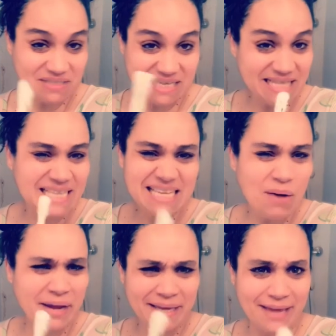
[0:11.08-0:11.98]
That's
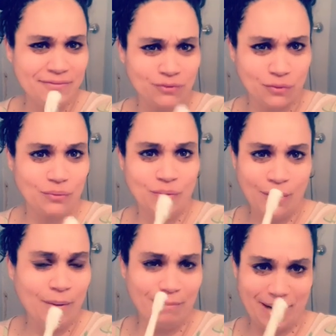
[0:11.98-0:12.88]
how I get through
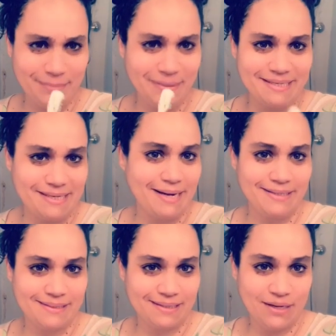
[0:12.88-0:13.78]
my
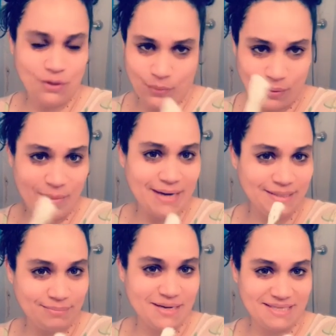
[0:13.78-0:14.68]
Mondays,
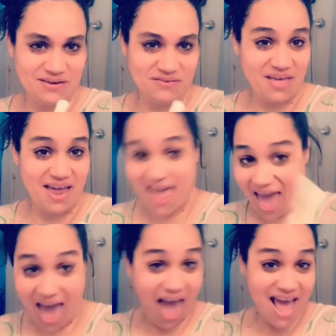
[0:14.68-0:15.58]
reminding myself
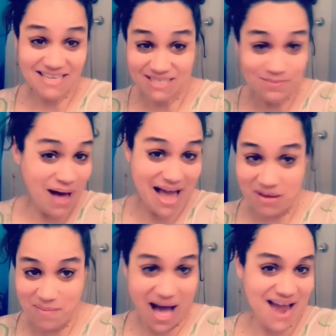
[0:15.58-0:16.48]
that
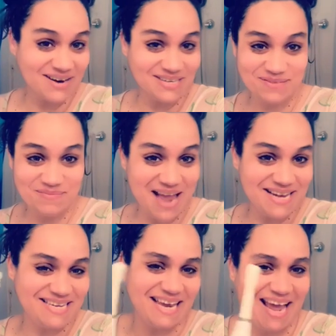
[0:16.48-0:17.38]

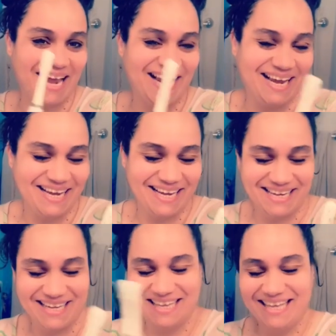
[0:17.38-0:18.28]
it's Michael Myers
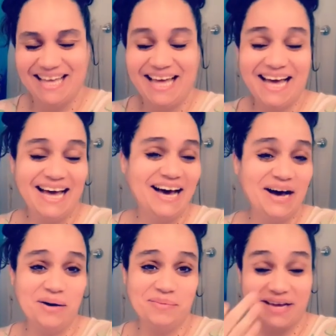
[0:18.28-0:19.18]
Monday.
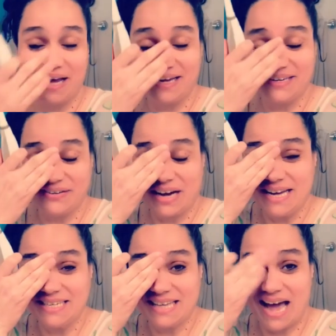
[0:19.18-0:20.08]
Oh my God, you
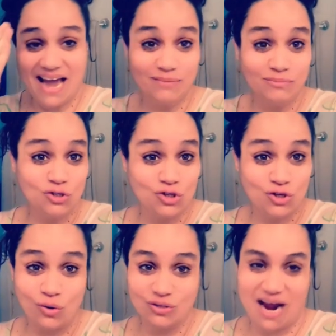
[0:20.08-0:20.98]
guys, I am
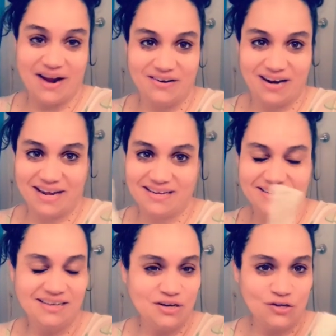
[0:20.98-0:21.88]
so tired. Like,
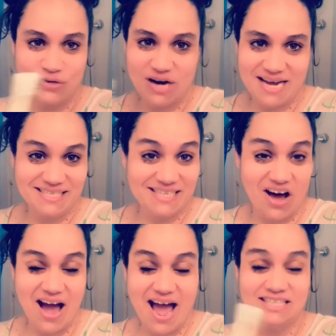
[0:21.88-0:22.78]
you guys saw,
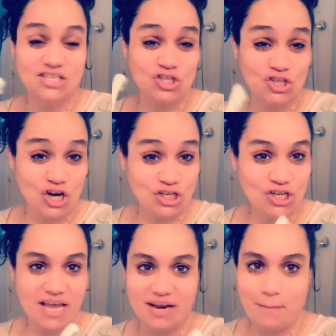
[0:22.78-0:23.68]
I had such
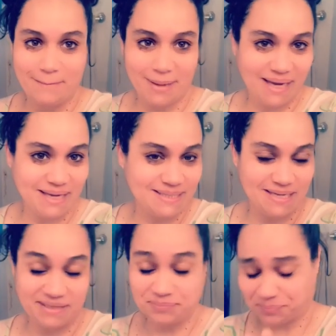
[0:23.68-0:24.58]
an
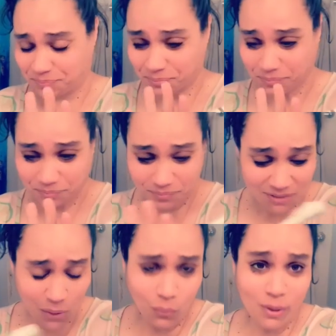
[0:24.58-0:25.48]
amazing
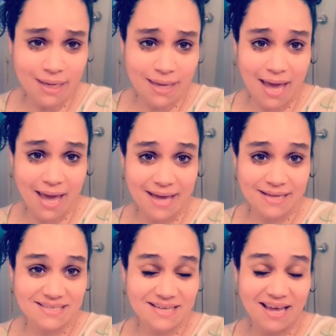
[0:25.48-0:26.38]
weekend